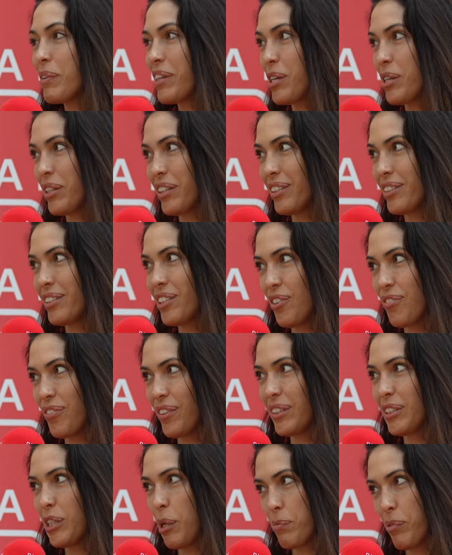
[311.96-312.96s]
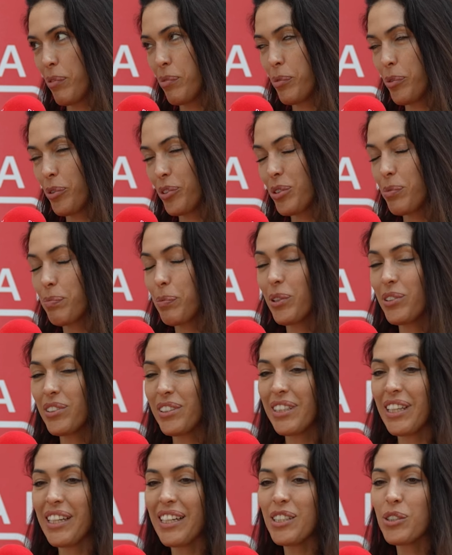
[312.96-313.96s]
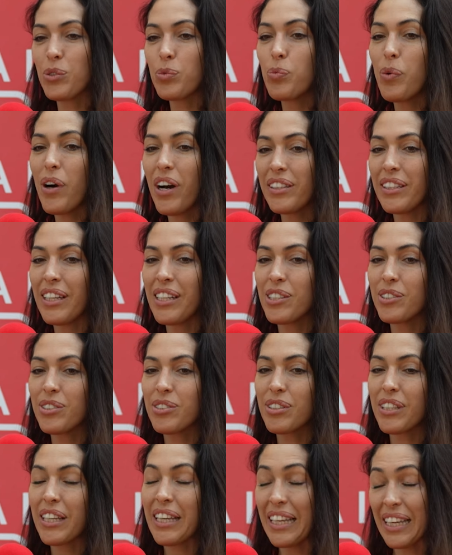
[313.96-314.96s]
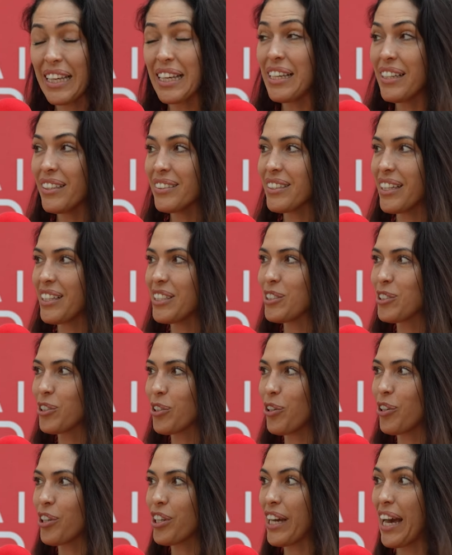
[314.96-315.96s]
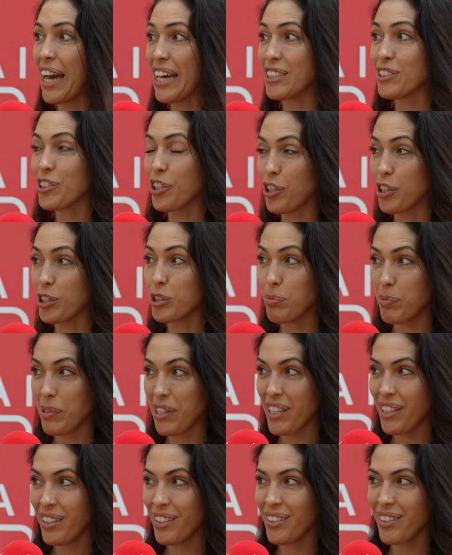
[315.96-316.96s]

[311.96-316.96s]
many different type of books, but there is one that is key that is called Can't Hurt Me,